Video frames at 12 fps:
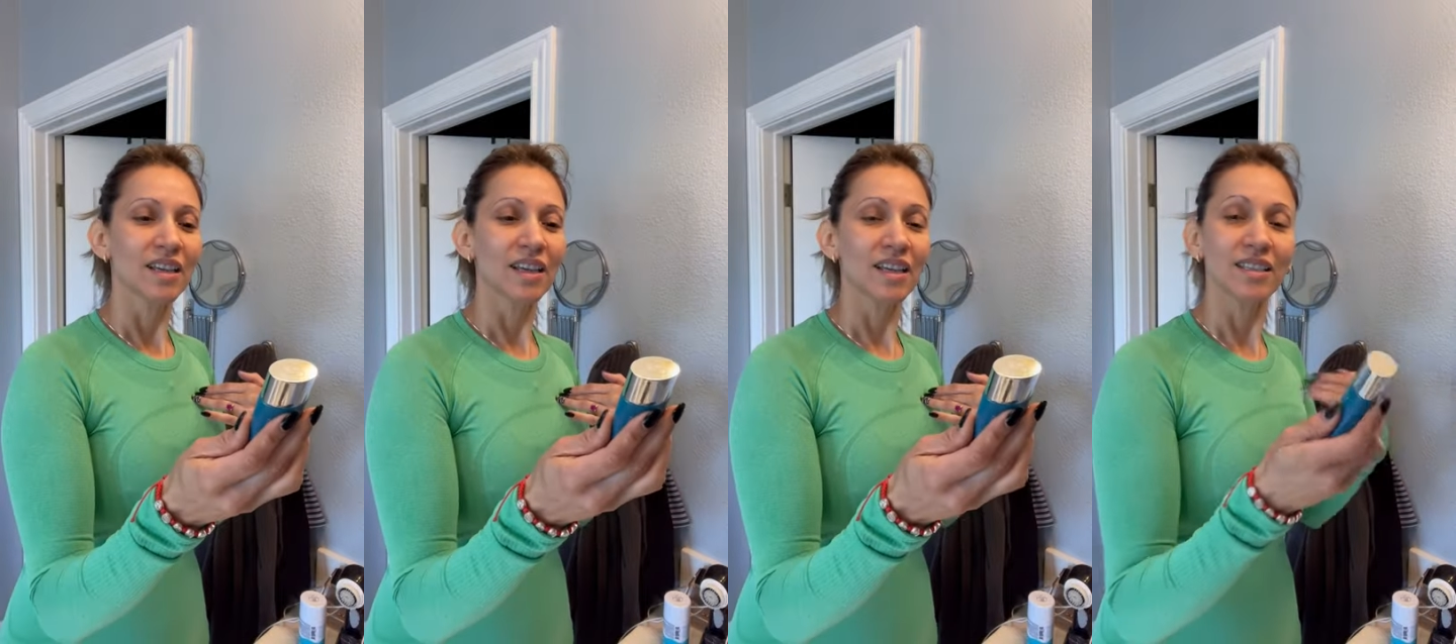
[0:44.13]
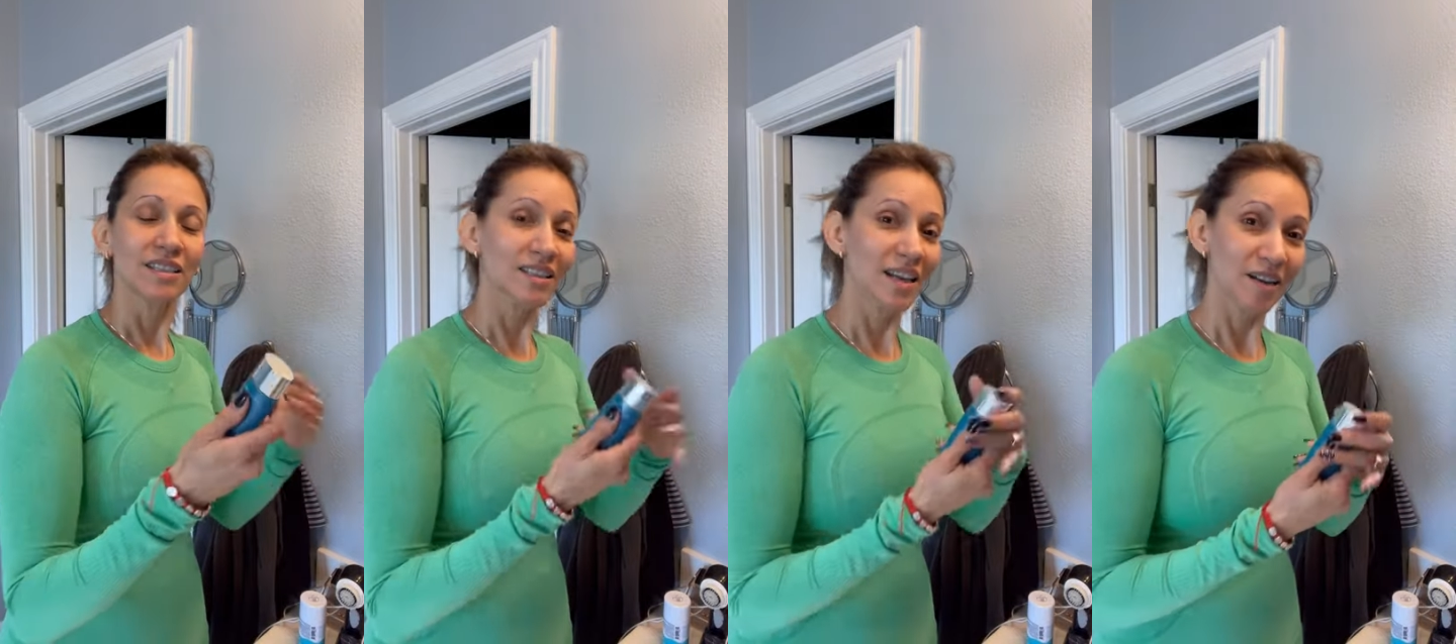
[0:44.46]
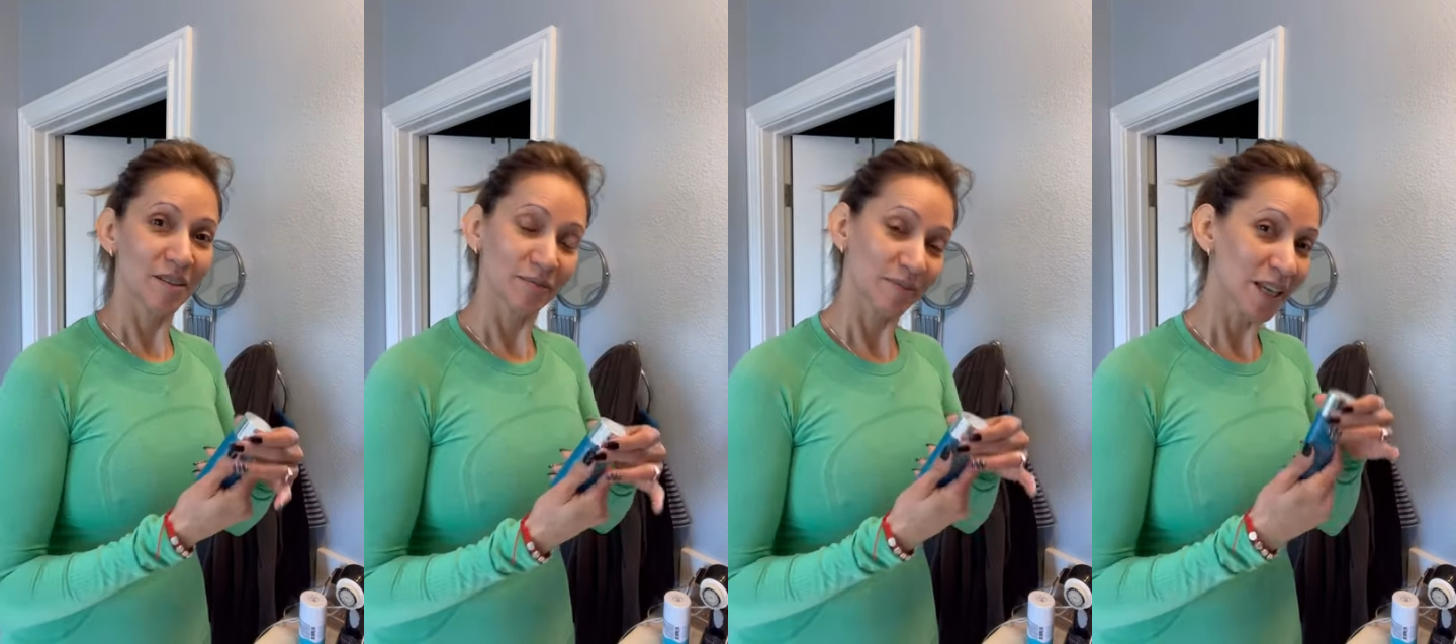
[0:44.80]
And
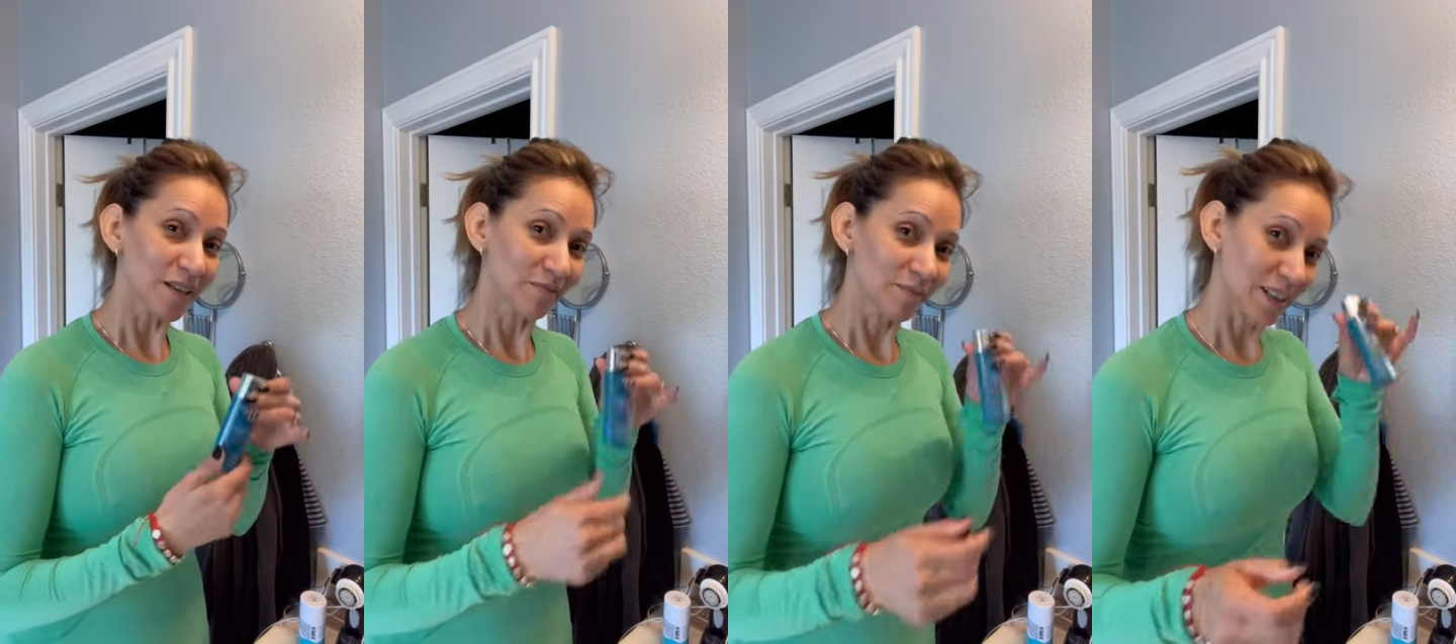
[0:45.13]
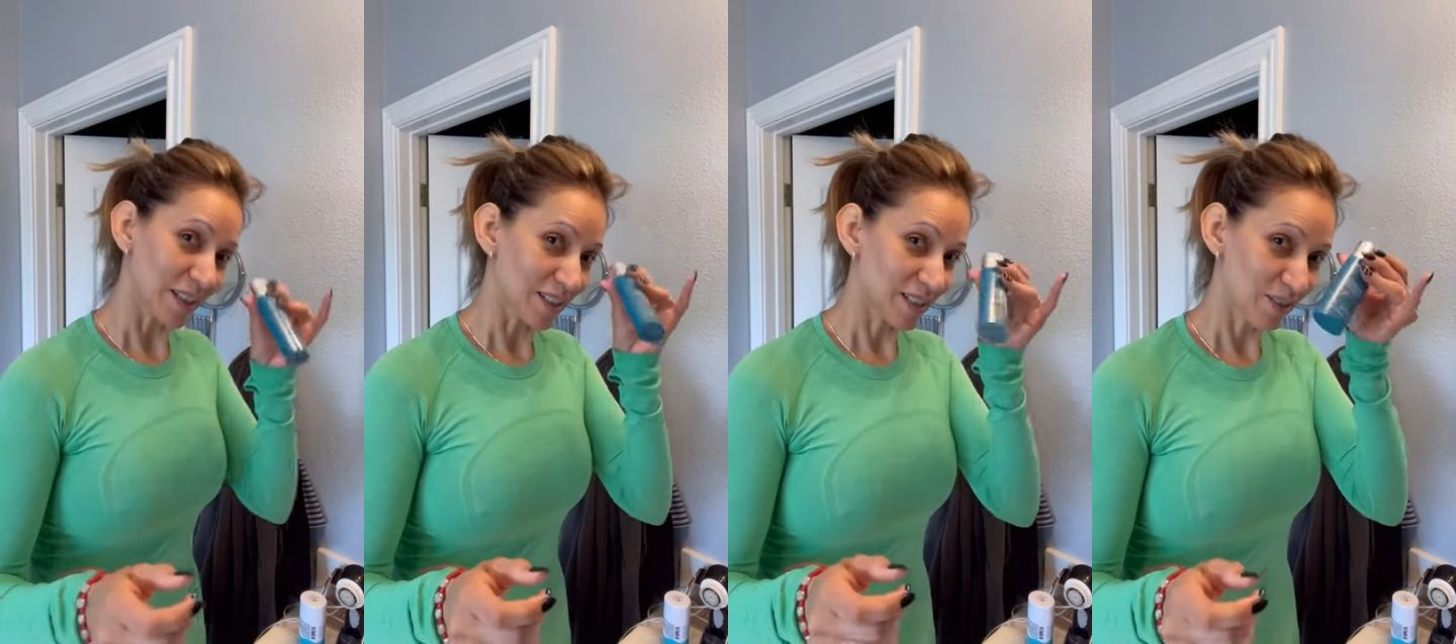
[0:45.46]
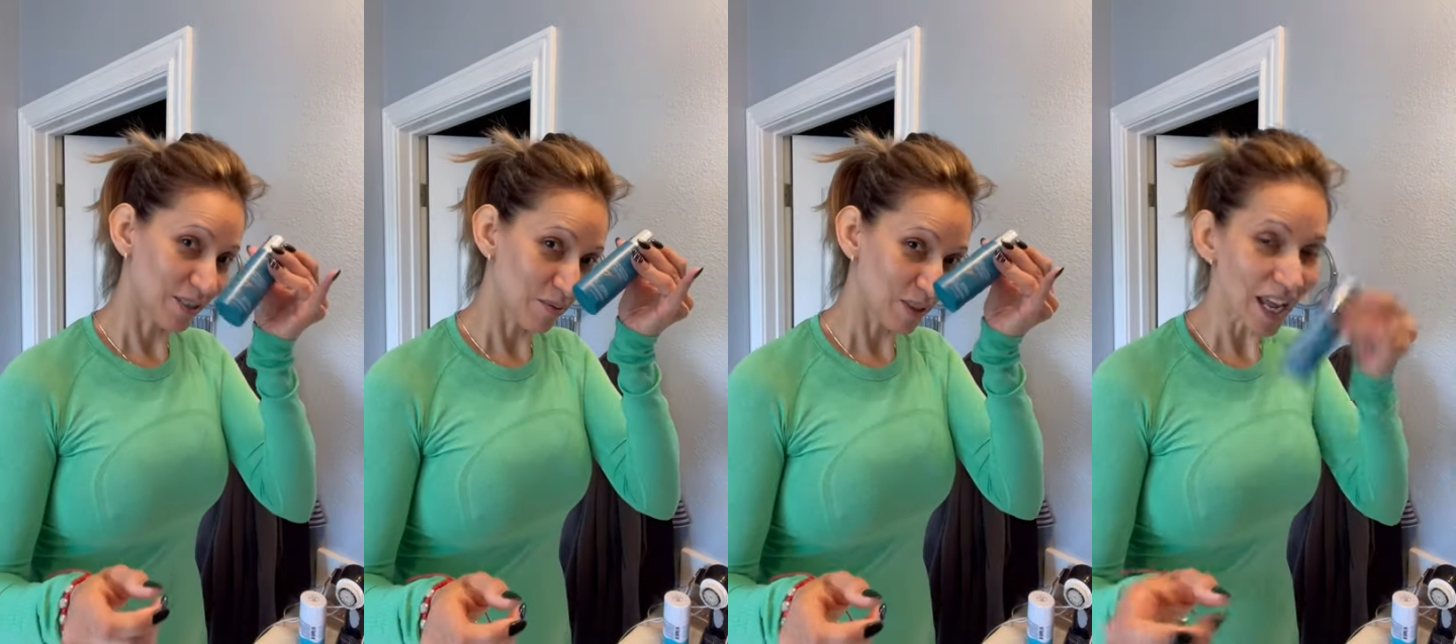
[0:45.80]
yeah, that's
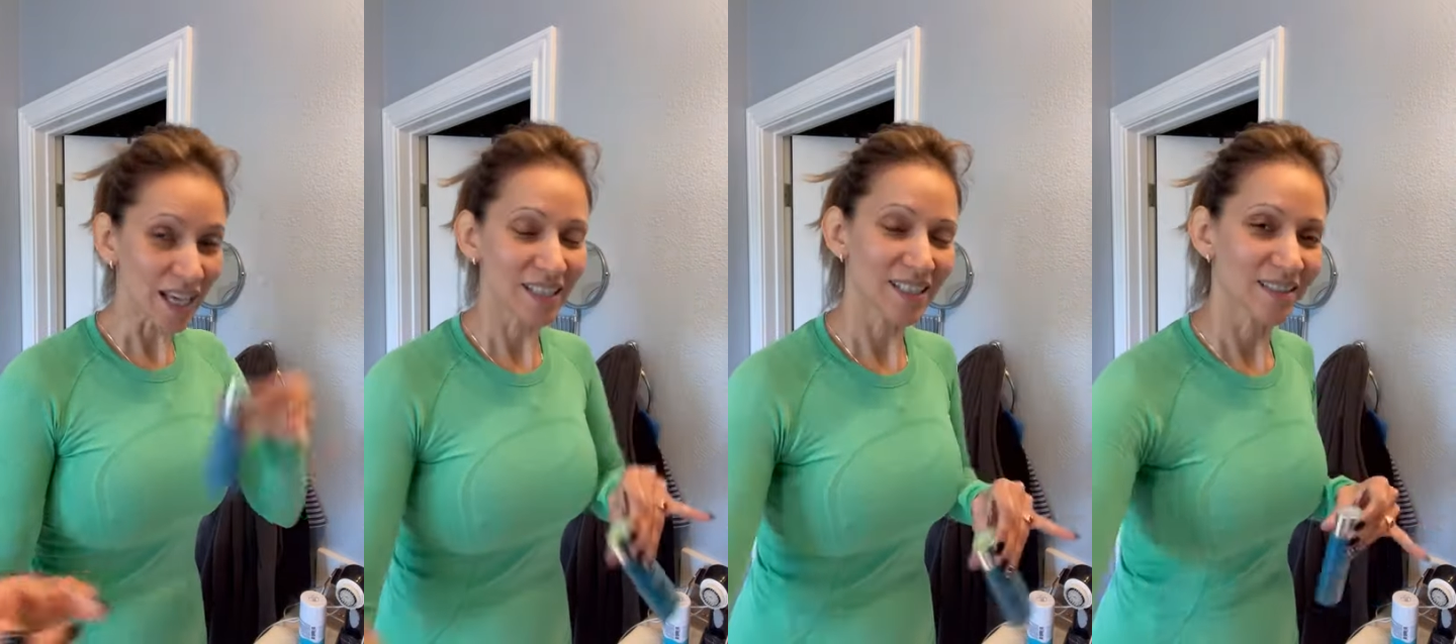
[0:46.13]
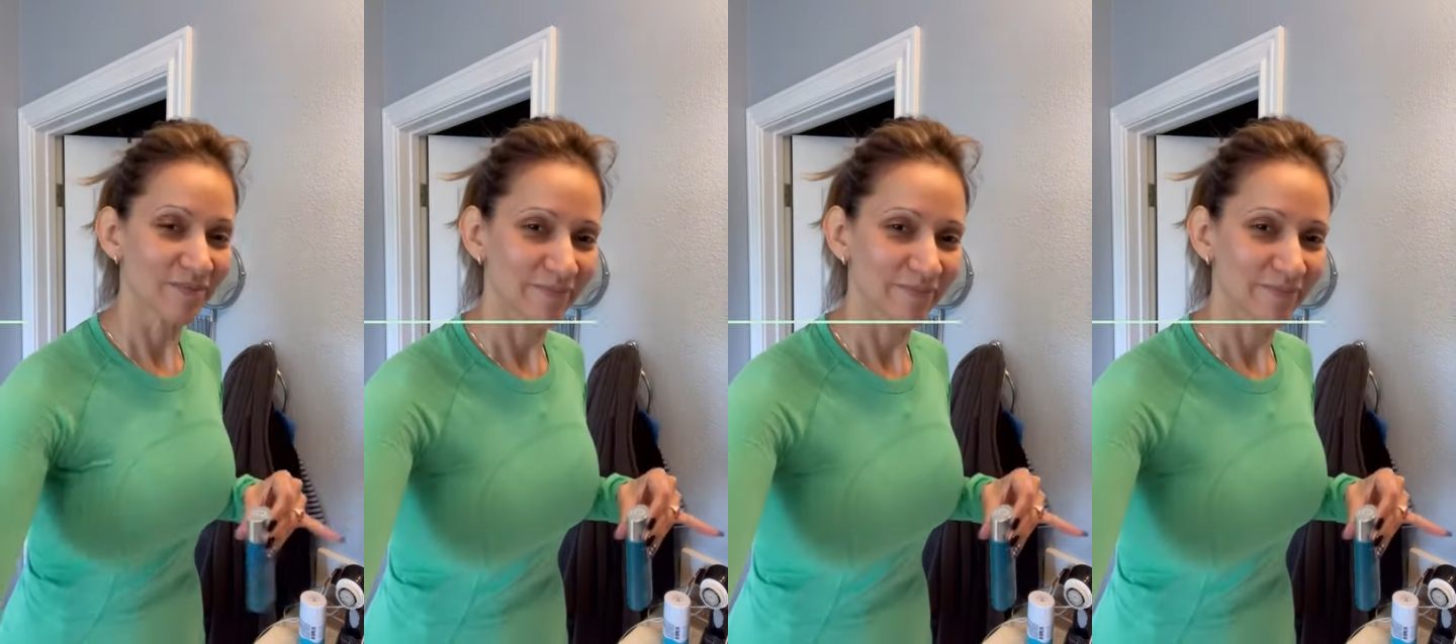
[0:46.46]
gonna be next.